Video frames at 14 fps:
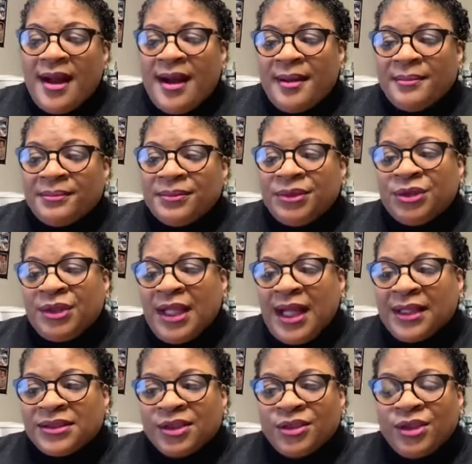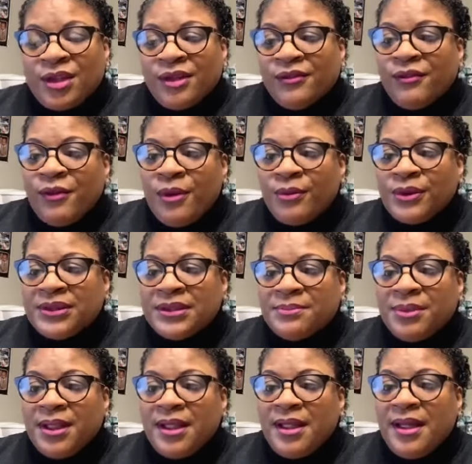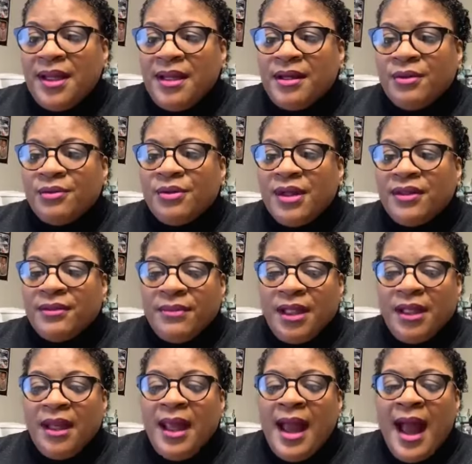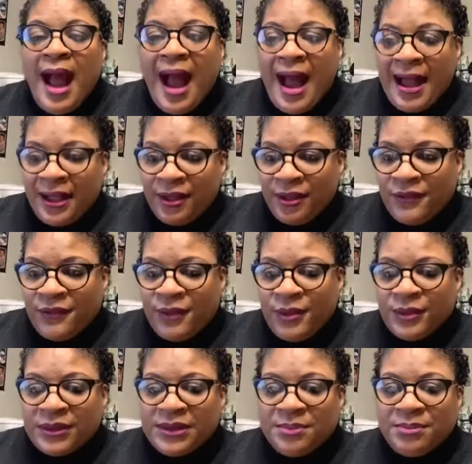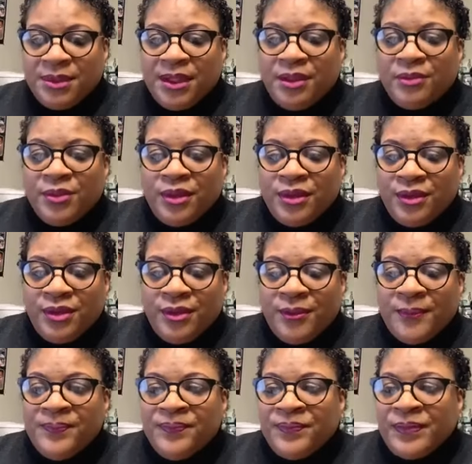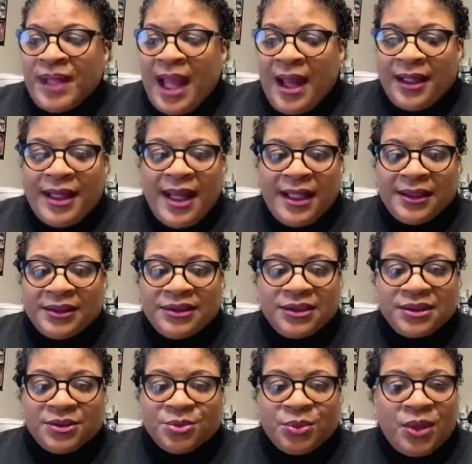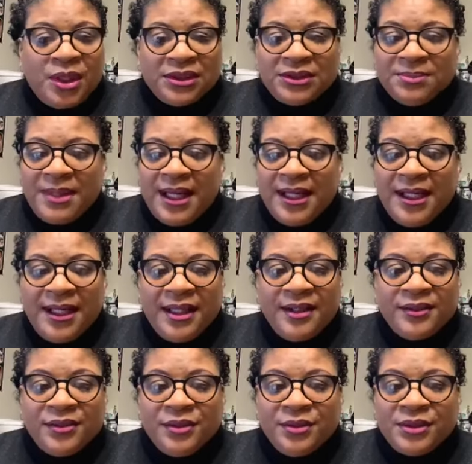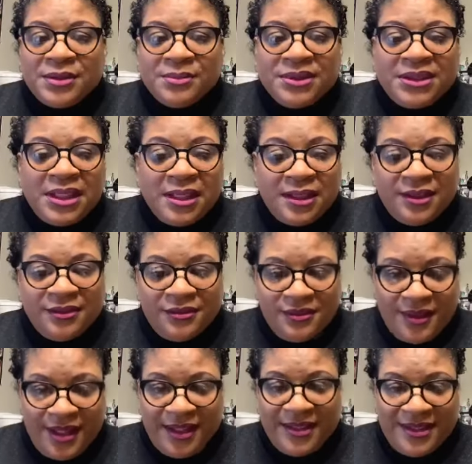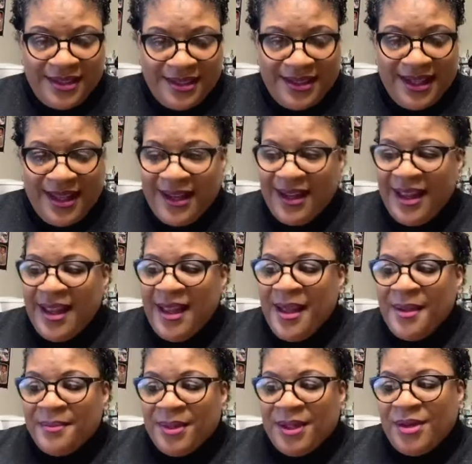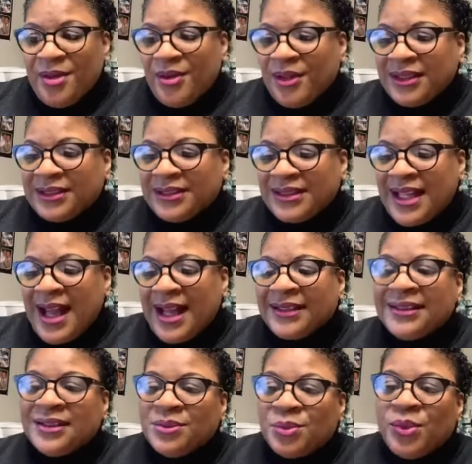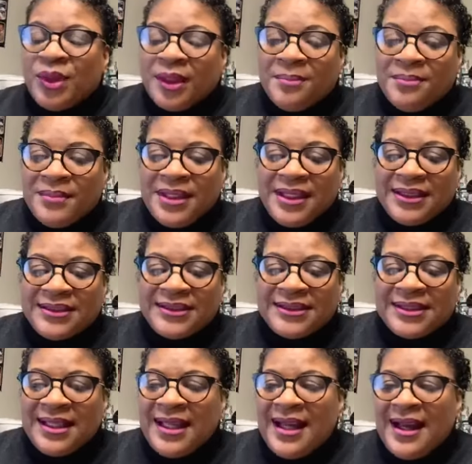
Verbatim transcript: Um, you guys are looking forward to being here with me. I look forward to being with you. I kind of just washed my hair and threw some gel in the front today because I didn't want to miss